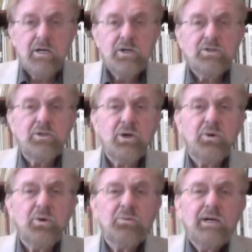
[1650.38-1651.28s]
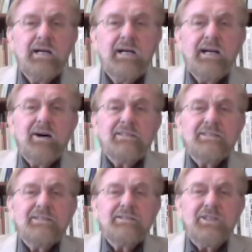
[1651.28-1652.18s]
So
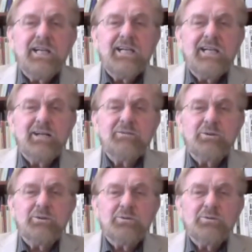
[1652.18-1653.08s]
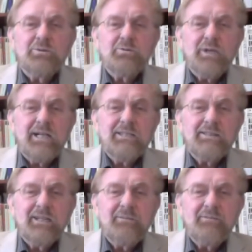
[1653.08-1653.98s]
John Andrews
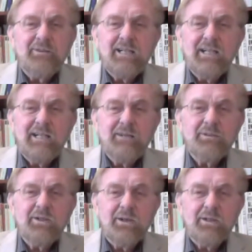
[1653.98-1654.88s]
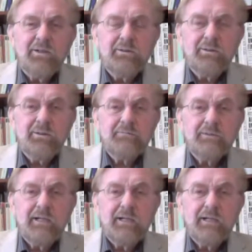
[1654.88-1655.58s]
writes a very clever article,